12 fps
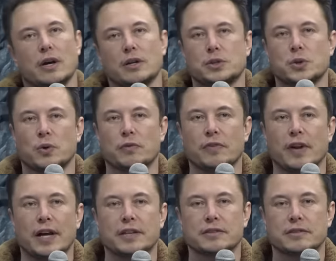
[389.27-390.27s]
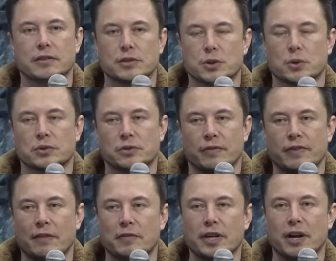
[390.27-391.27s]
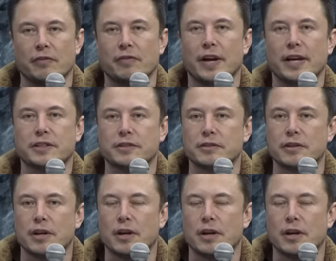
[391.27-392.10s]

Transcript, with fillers: short flights, short sort of up and down flights,